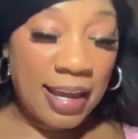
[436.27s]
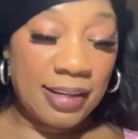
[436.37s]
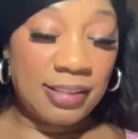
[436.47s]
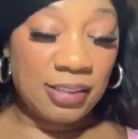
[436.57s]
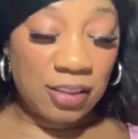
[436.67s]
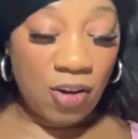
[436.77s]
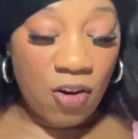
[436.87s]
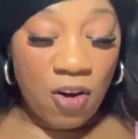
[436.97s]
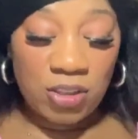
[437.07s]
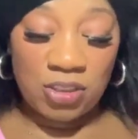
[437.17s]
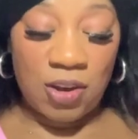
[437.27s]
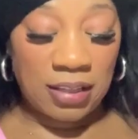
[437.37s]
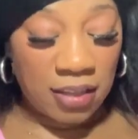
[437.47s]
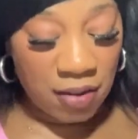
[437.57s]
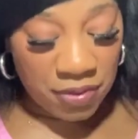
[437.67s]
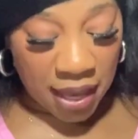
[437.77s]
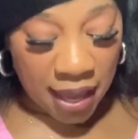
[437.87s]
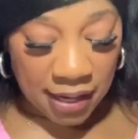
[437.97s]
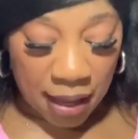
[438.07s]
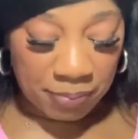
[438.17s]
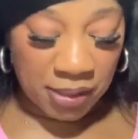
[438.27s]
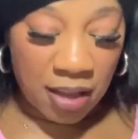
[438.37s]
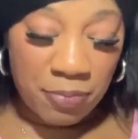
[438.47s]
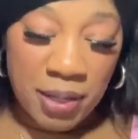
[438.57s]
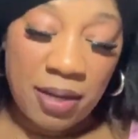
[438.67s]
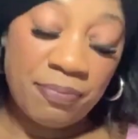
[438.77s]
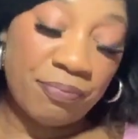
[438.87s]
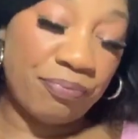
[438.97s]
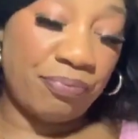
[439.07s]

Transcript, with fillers: And it's long, so I love that. I love me